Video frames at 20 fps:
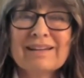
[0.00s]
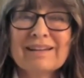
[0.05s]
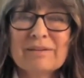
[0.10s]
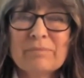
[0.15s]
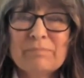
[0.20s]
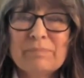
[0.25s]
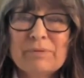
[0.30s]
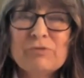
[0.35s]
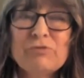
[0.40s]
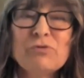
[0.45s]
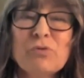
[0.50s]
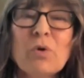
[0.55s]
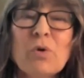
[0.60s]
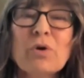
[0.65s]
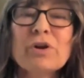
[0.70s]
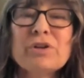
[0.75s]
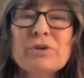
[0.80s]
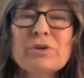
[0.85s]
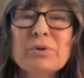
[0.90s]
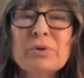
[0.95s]
Before
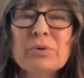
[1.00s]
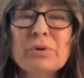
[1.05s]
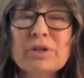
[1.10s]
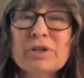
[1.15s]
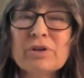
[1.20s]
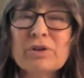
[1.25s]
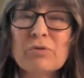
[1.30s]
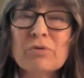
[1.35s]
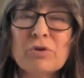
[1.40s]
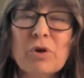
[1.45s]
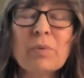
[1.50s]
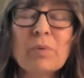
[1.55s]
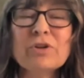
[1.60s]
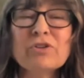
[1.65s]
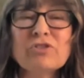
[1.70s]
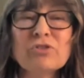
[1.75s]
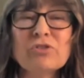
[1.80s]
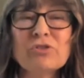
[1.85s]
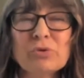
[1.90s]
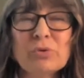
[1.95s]
you know
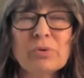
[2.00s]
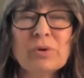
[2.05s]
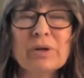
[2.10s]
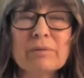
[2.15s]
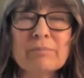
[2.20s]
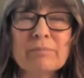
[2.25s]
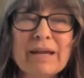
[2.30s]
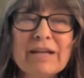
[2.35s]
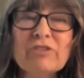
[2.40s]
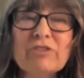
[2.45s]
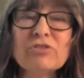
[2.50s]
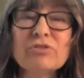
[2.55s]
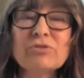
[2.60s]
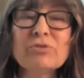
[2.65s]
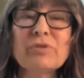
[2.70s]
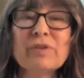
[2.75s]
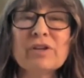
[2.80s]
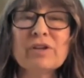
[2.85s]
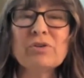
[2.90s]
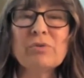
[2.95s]
what you're doing, make
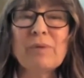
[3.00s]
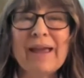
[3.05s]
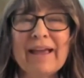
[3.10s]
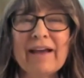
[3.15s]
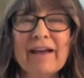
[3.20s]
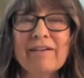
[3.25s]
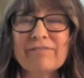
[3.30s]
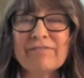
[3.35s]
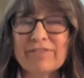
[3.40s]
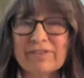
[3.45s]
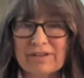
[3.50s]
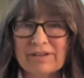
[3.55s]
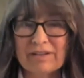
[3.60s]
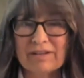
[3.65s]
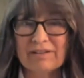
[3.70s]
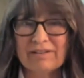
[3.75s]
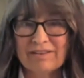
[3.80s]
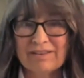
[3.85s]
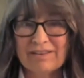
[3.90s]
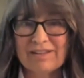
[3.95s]
sure that you have
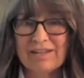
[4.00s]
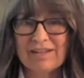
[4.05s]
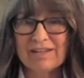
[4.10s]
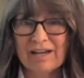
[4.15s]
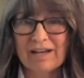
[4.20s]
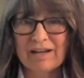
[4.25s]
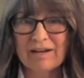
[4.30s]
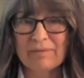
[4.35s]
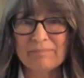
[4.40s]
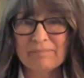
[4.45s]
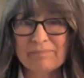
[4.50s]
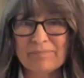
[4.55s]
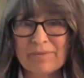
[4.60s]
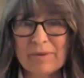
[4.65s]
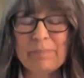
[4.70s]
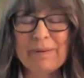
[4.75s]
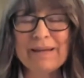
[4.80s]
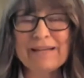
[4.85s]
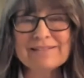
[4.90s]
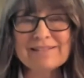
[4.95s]

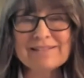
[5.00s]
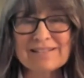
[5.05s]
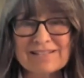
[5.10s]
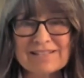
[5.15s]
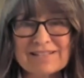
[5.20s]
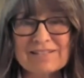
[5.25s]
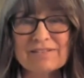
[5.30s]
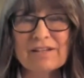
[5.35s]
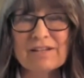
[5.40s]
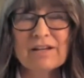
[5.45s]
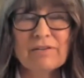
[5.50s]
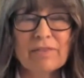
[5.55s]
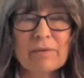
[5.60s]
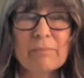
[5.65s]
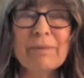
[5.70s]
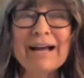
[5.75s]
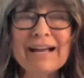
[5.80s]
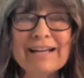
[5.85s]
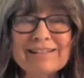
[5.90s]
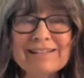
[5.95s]
the basis, the
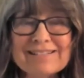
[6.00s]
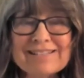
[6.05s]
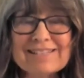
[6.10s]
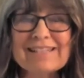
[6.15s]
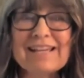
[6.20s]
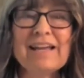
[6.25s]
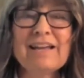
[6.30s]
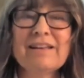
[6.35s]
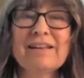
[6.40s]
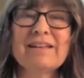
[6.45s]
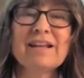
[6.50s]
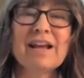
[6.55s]
mindset, the